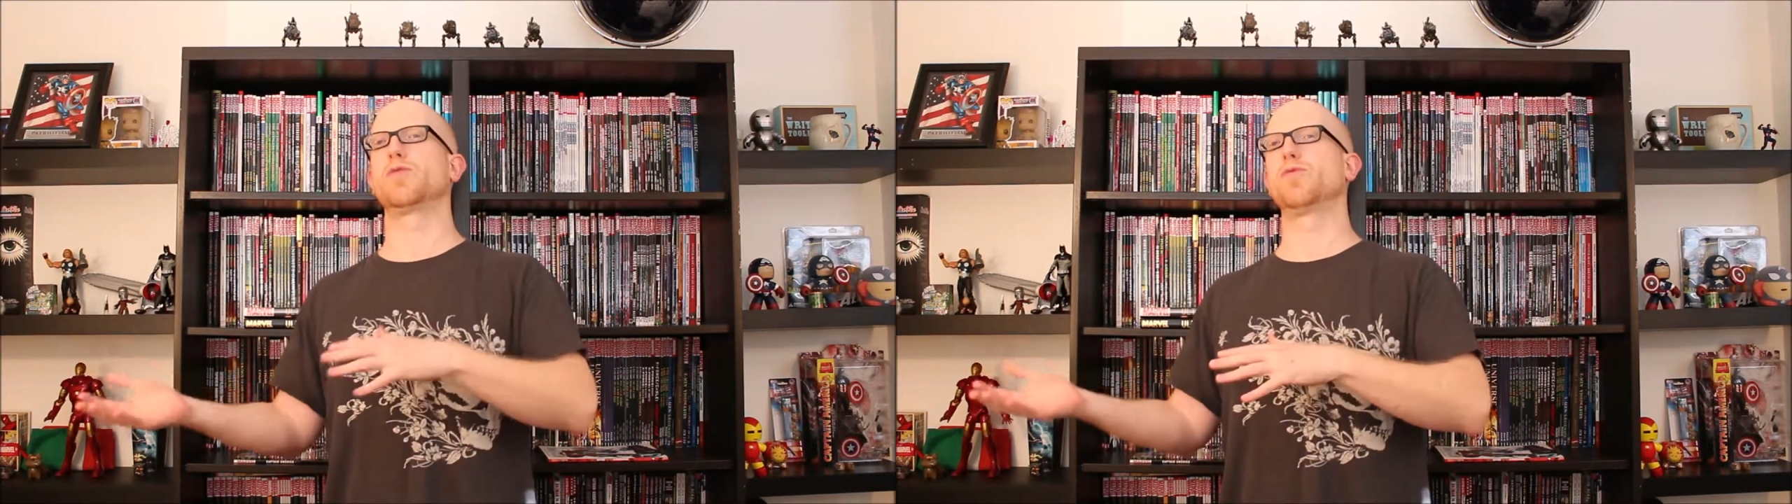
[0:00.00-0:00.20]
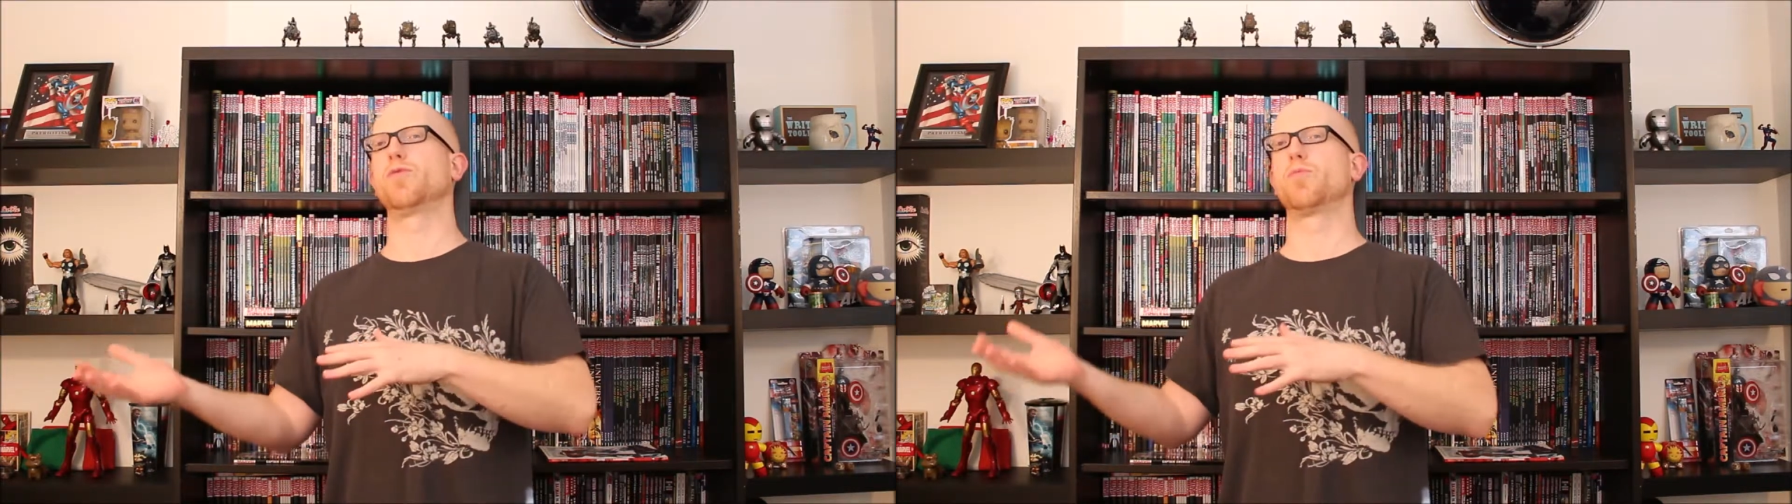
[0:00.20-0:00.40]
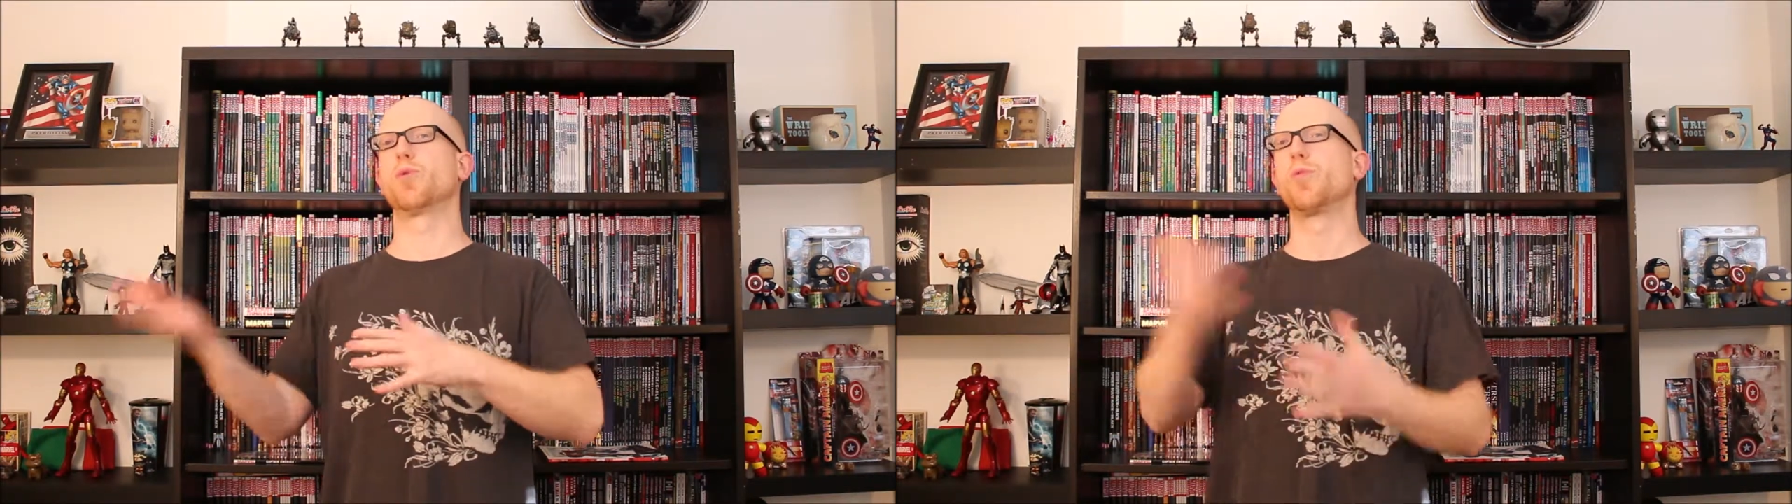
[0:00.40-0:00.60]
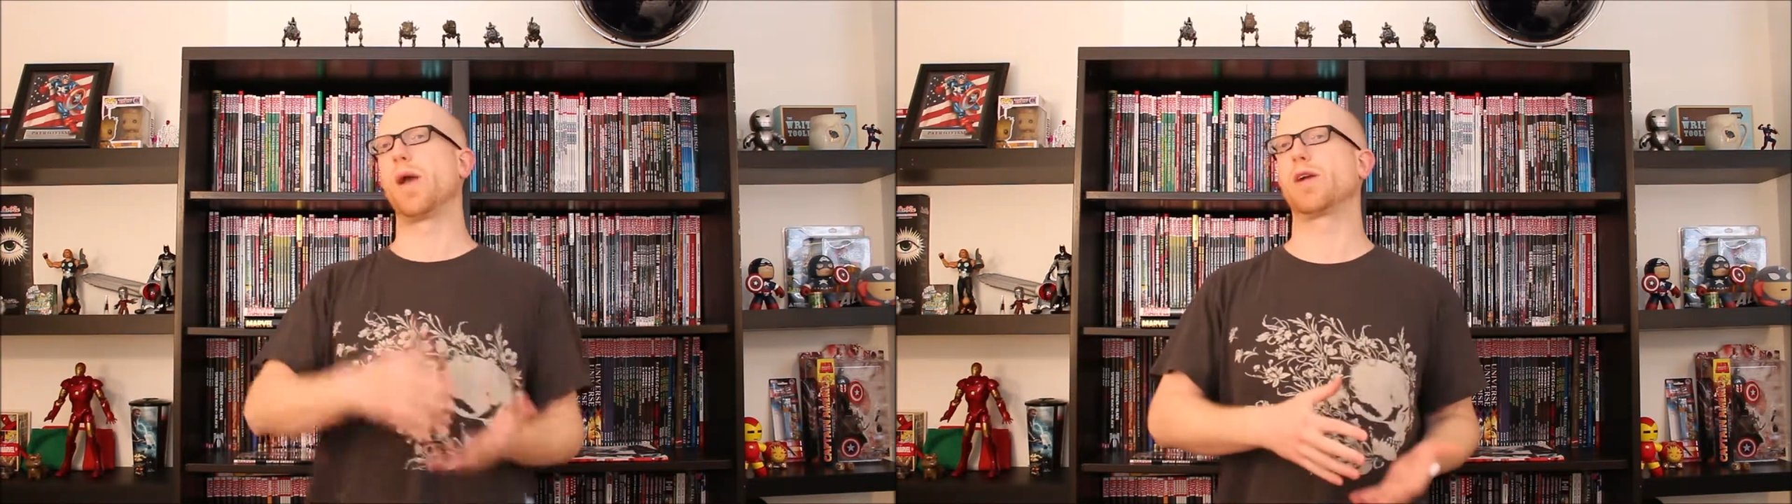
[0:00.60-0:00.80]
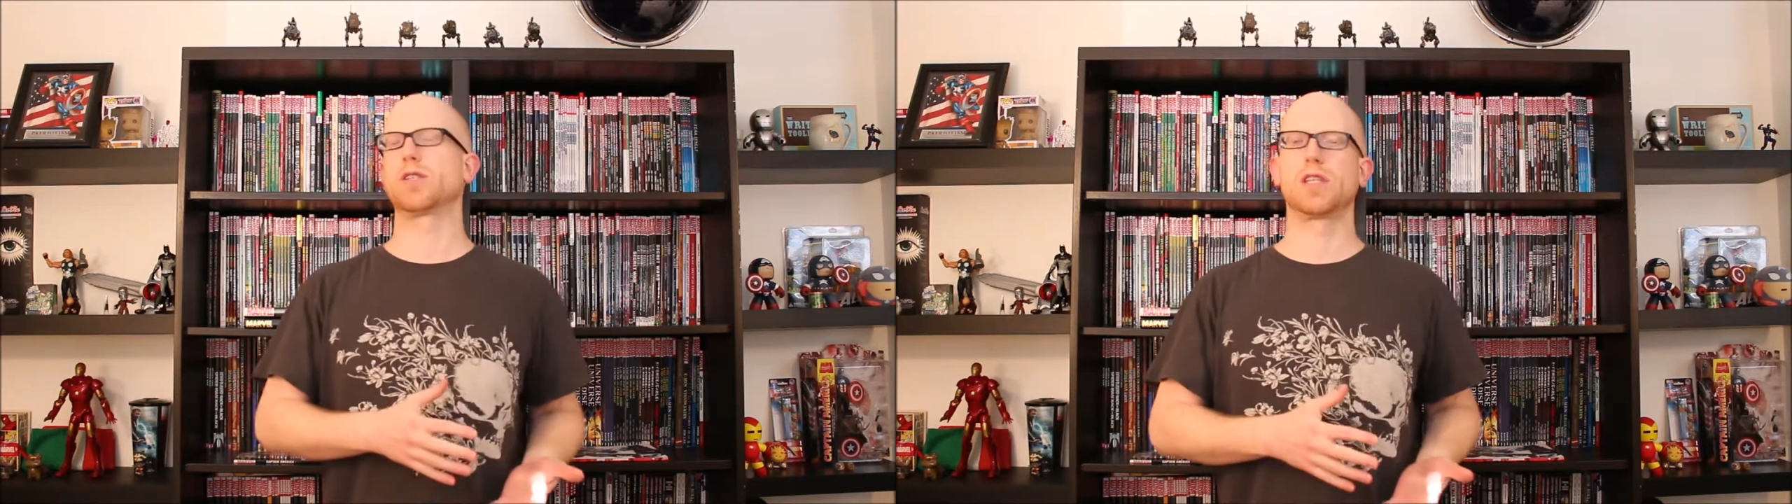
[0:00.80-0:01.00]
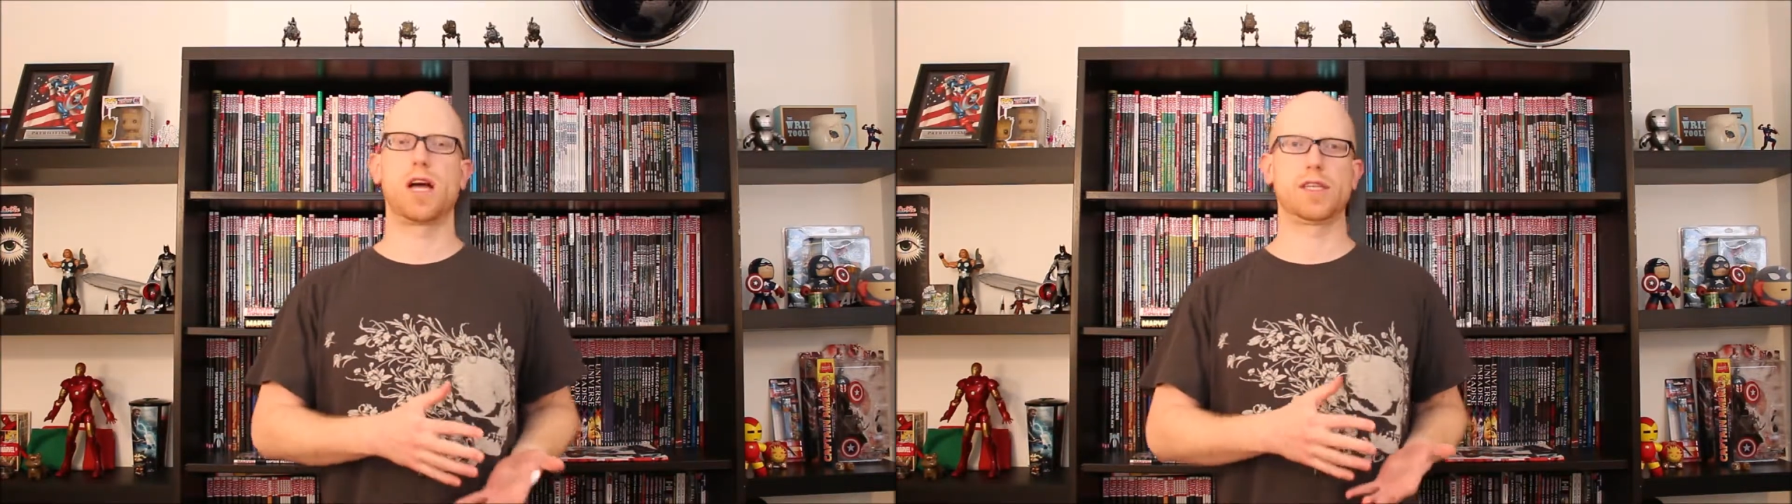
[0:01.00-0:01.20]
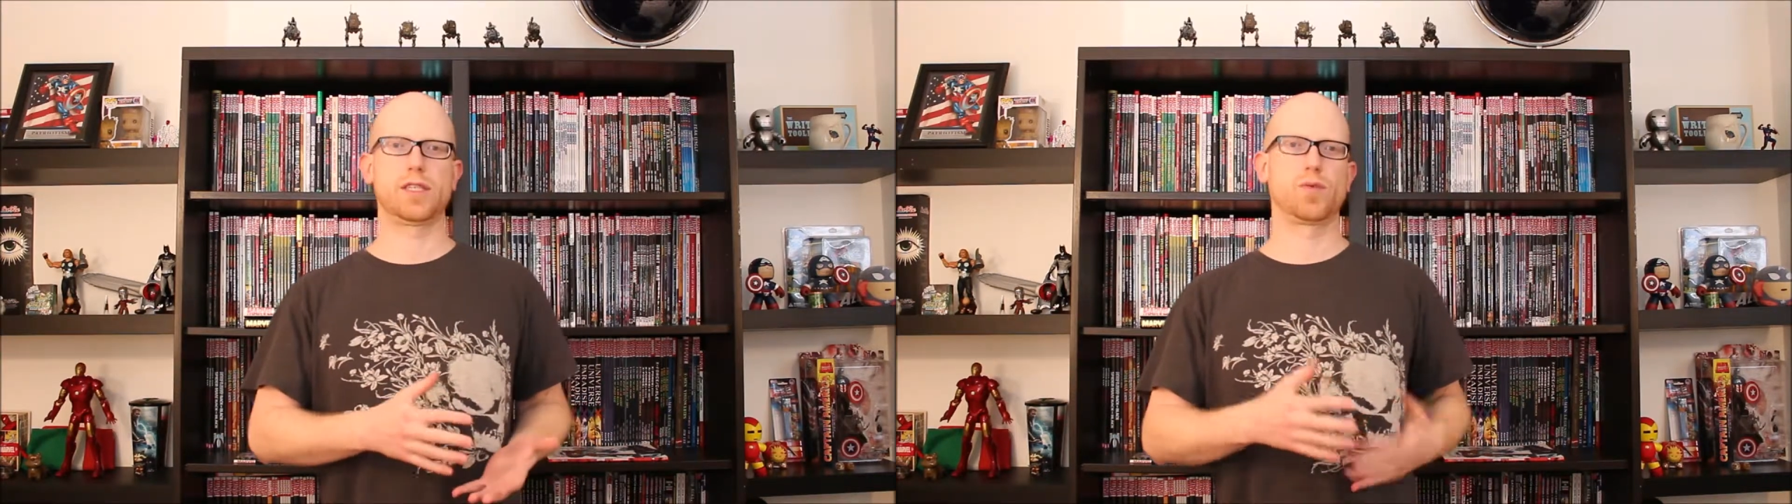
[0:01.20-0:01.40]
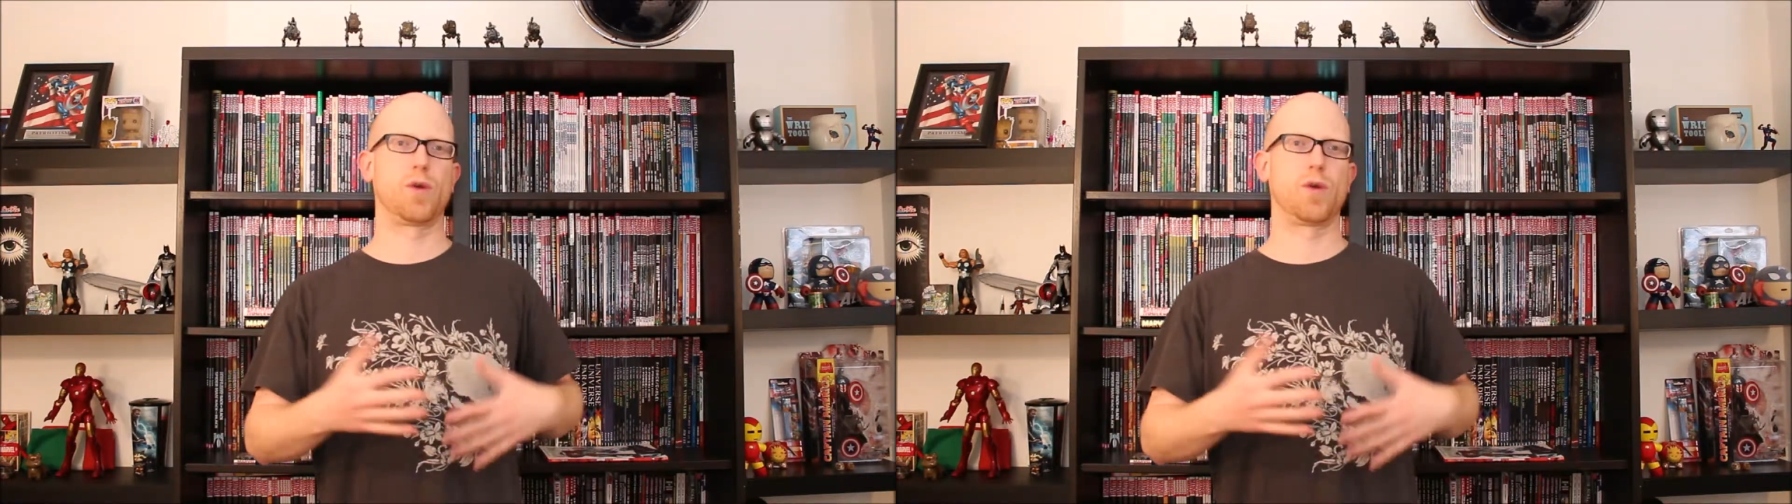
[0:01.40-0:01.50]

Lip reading: of Brubaker's classic